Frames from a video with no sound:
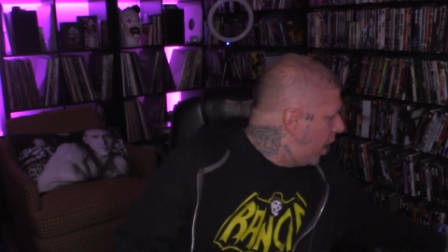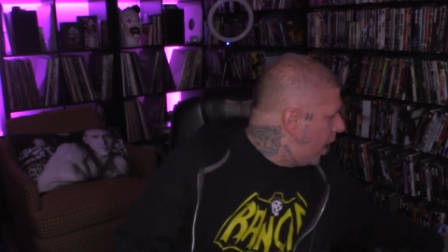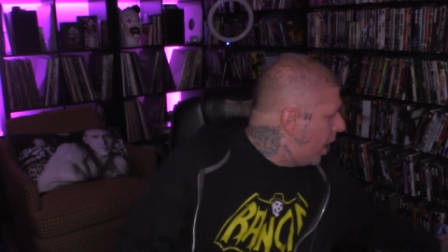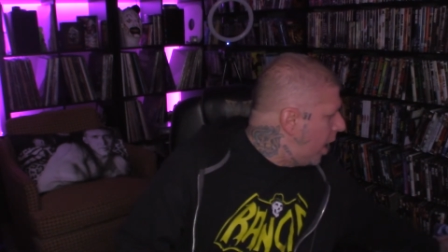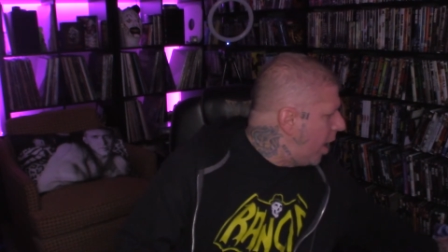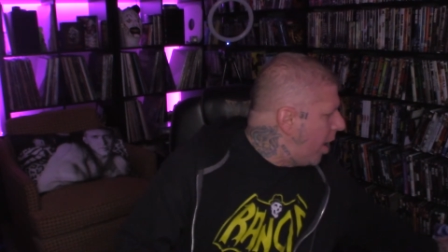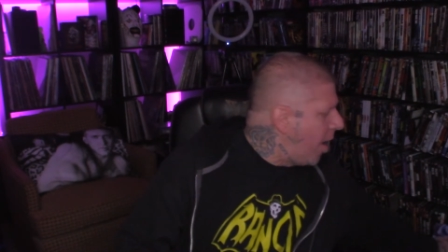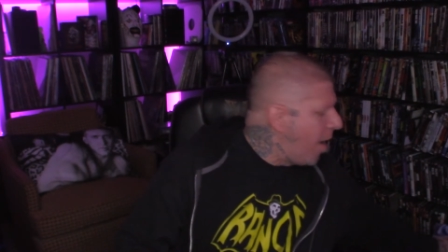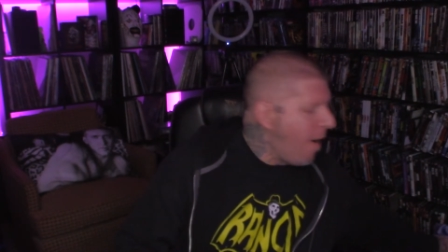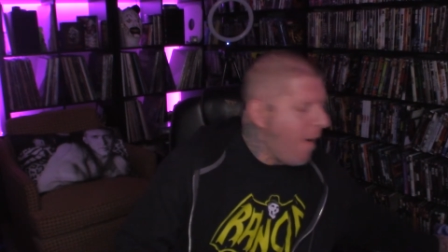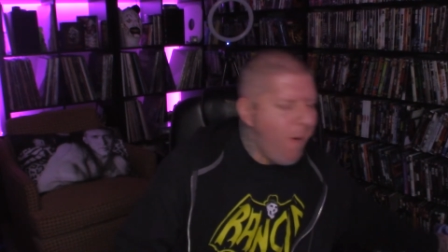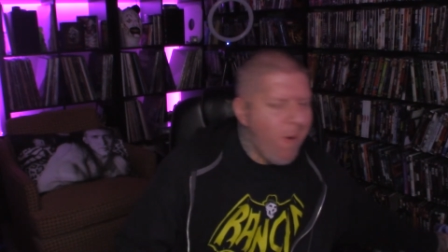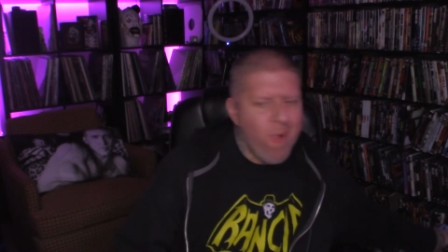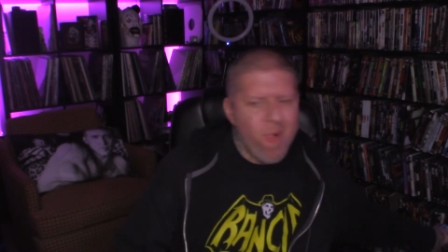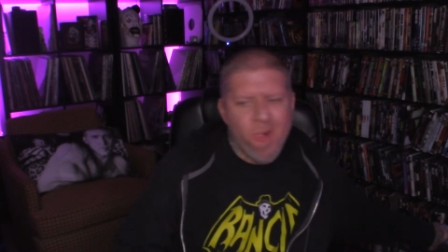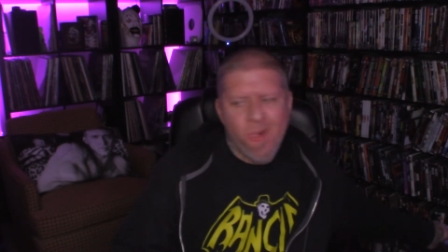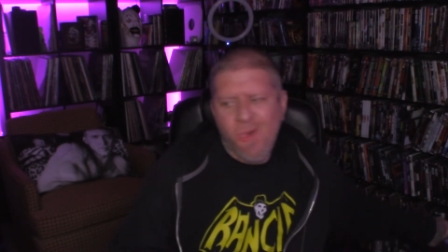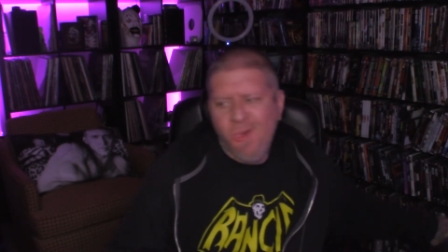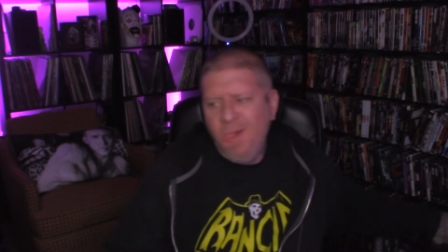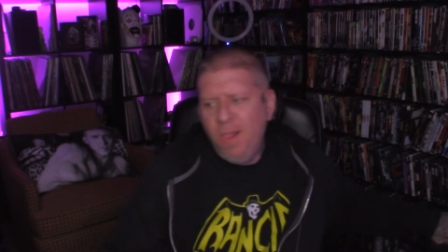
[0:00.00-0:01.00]
Uh,
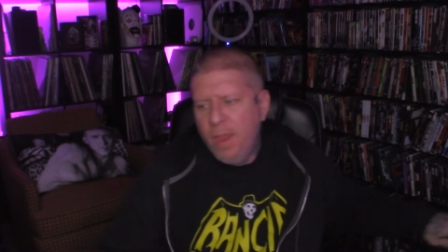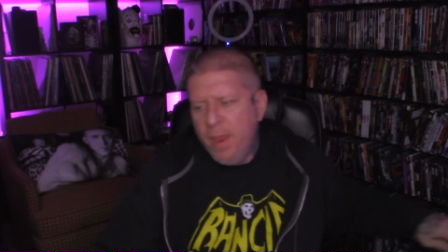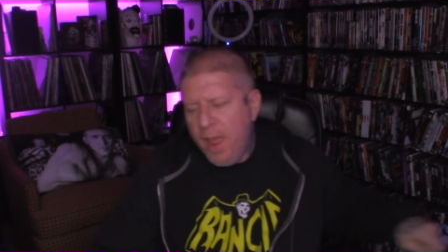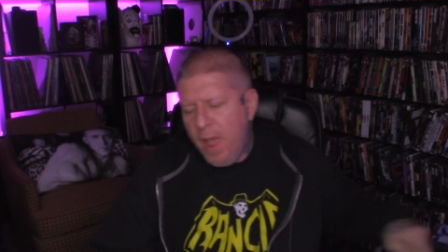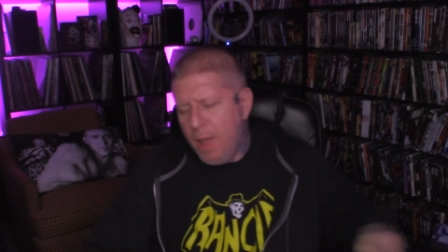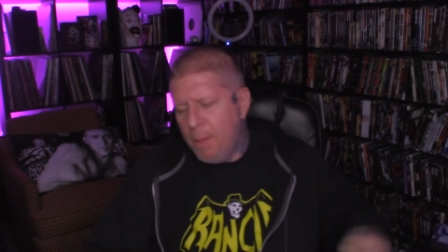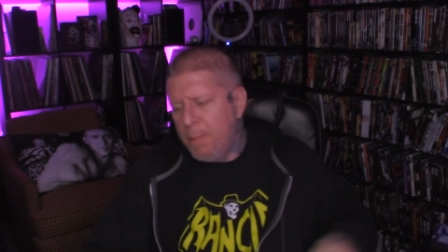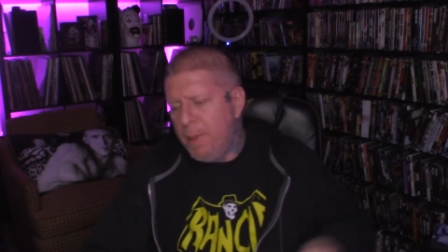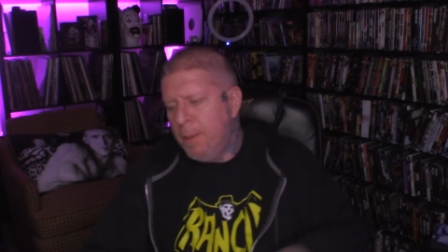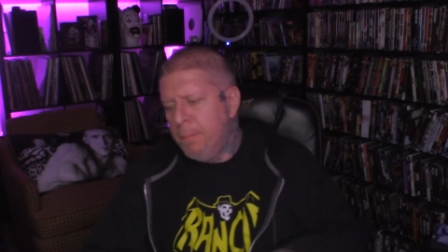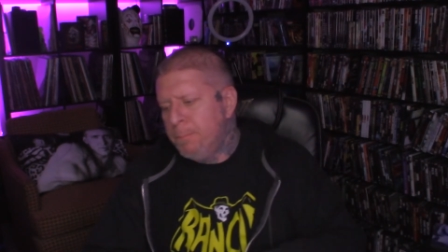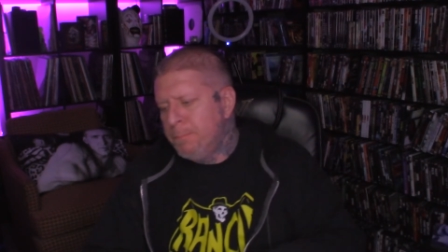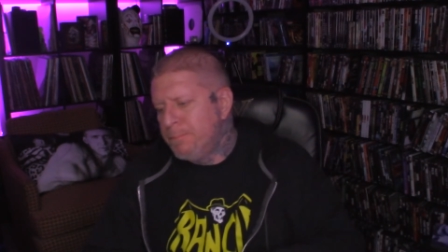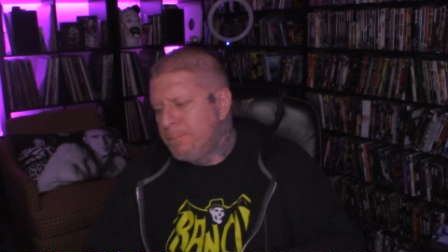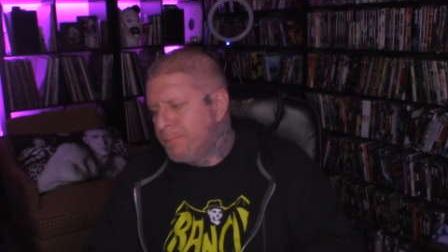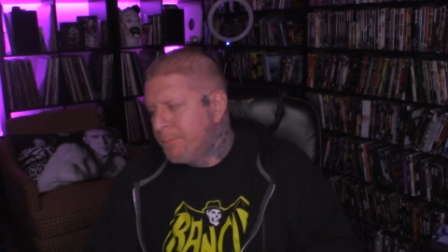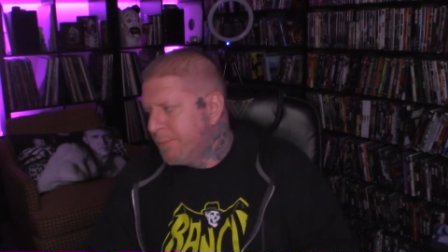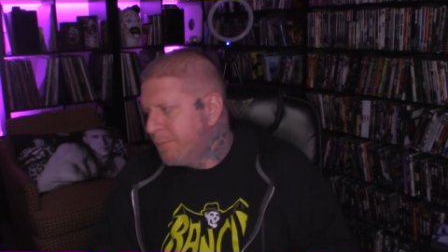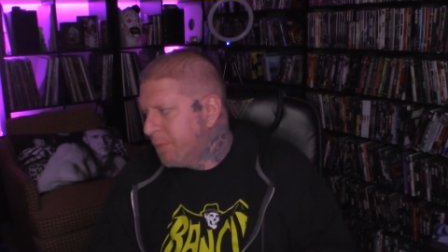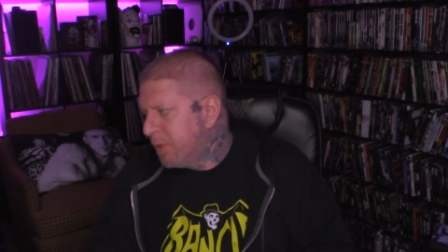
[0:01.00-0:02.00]
yeah, man.
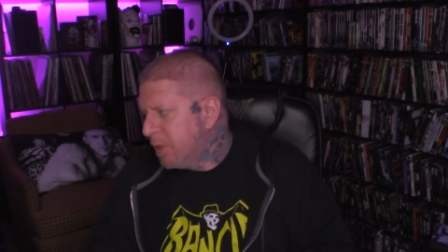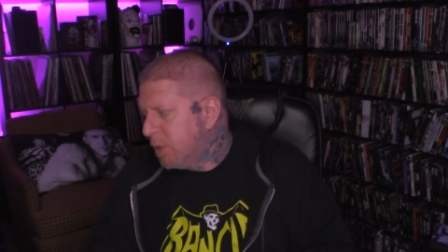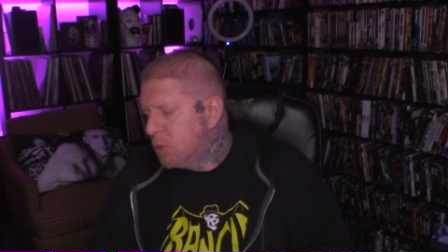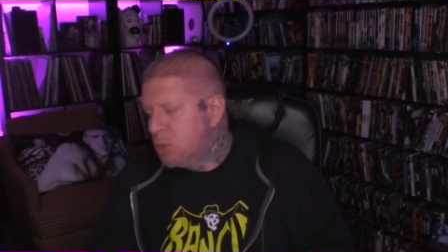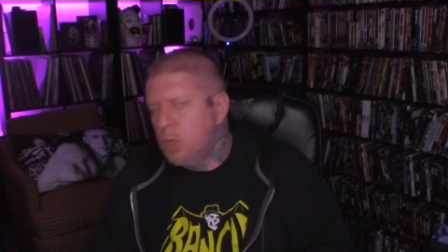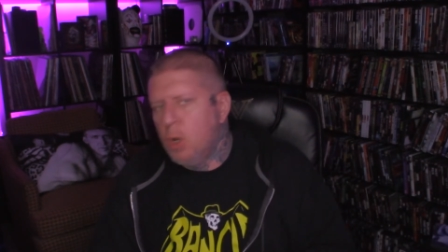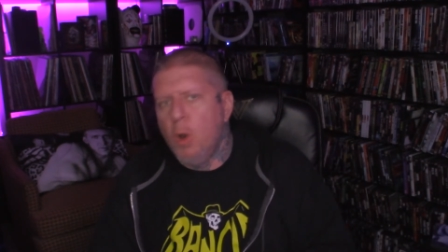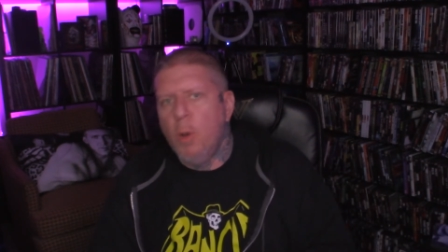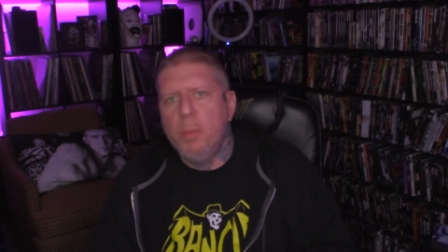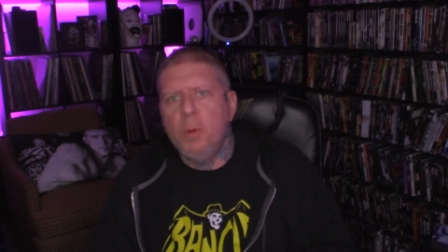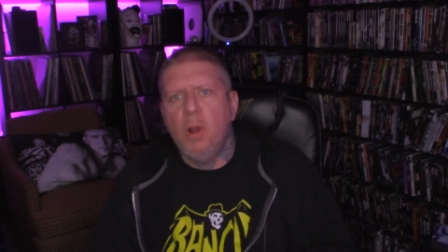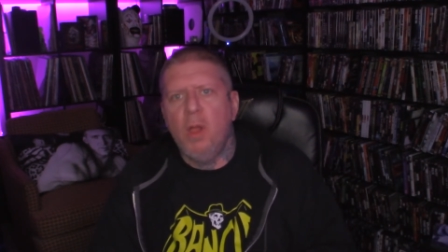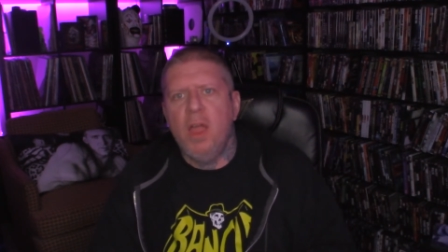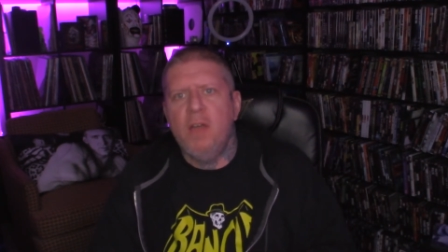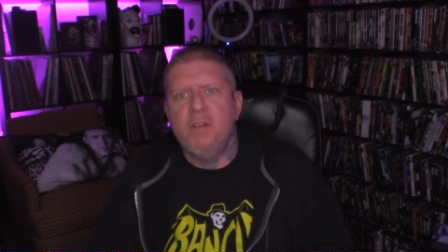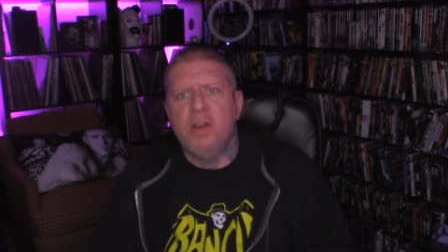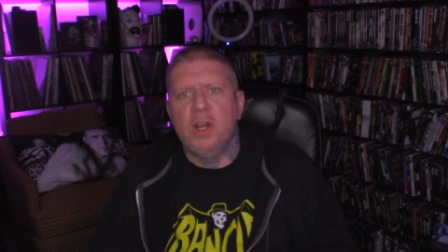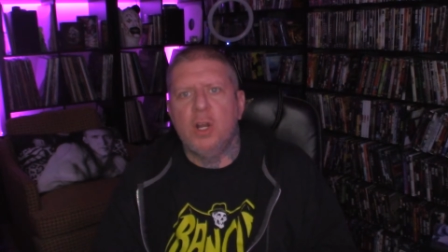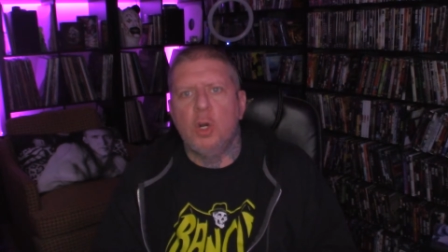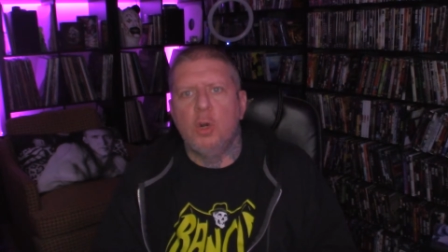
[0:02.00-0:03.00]
So I hope you're all
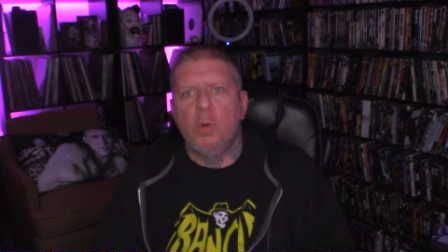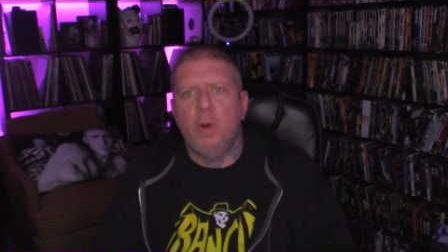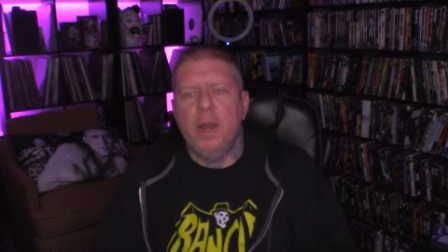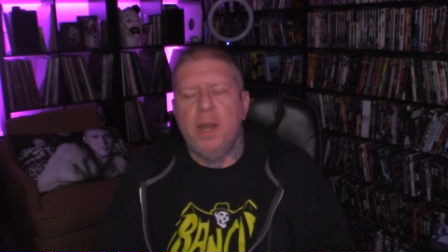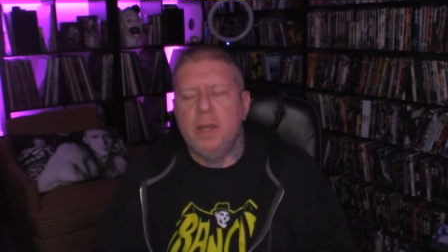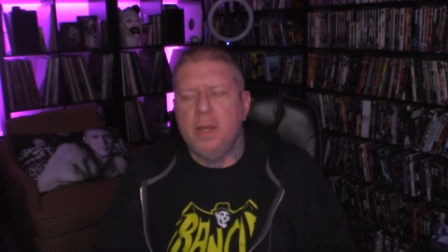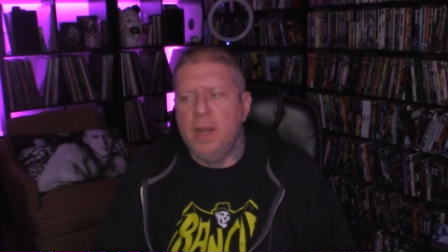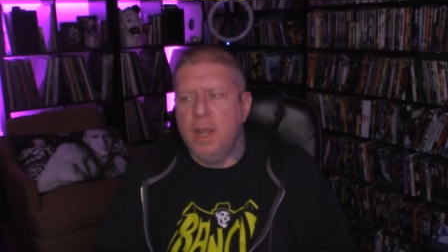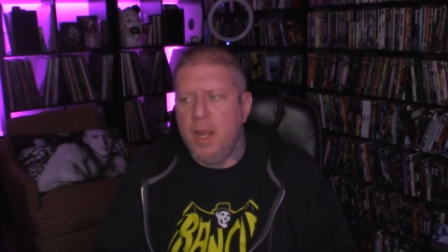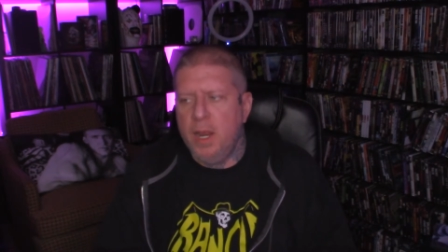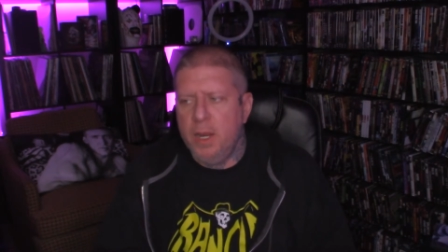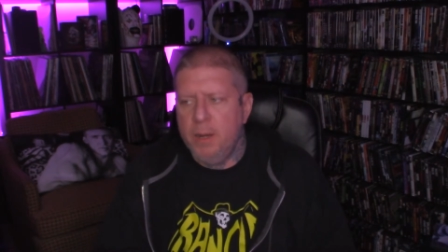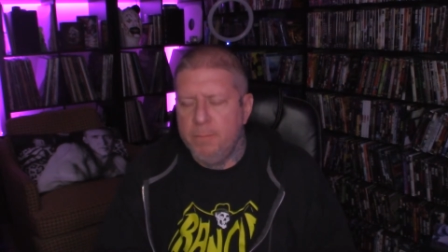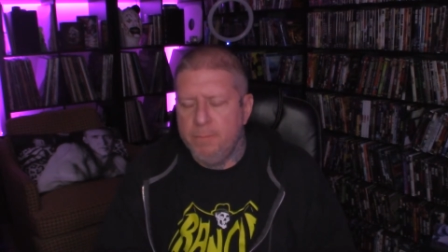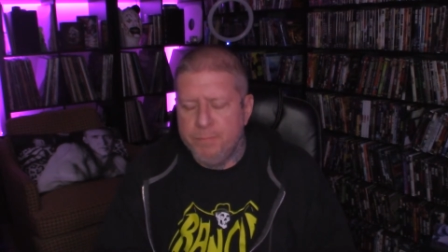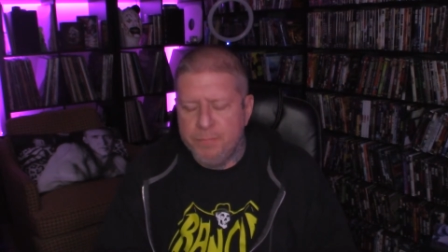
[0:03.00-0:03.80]
having a great day.